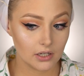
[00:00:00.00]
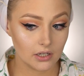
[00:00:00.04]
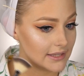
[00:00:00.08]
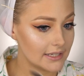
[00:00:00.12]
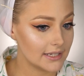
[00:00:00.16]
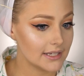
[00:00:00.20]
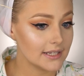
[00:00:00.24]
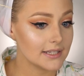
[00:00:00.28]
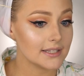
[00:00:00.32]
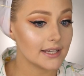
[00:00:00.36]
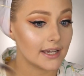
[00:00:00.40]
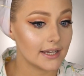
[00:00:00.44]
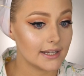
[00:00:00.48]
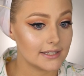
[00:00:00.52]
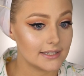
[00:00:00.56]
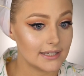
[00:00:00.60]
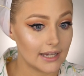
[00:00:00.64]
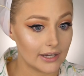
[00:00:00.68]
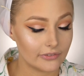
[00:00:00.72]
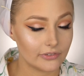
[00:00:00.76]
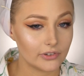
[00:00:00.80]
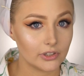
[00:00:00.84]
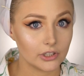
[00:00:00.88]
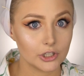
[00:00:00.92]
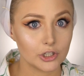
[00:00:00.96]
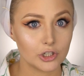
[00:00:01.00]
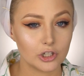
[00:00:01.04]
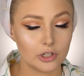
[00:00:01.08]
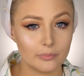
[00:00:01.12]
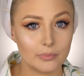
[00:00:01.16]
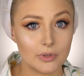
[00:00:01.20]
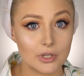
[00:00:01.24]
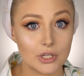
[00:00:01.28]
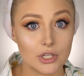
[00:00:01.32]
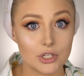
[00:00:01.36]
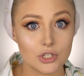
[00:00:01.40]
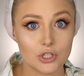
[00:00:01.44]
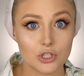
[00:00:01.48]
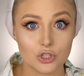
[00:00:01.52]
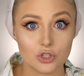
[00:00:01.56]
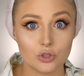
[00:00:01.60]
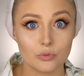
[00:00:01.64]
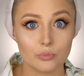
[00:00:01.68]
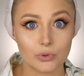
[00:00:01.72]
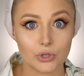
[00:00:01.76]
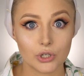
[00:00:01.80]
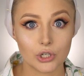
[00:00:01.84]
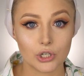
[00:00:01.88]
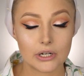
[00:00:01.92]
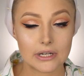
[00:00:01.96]
This, I definitely could be
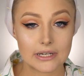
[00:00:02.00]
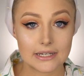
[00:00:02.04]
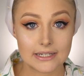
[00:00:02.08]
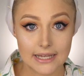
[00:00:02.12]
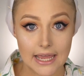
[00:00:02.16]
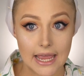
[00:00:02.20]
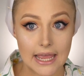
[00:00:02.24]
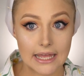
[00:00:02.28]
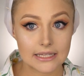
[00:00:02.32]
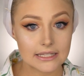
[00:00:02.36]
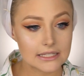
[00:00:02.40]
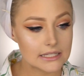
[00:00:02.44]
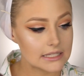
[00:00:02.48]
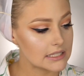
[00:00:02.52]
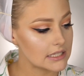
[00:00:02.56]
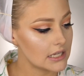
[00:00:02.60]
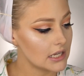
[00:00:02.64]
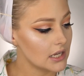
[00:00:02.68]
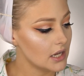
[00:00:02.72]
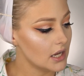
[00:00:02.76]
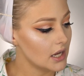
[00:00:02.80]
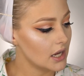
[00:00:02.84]
super intense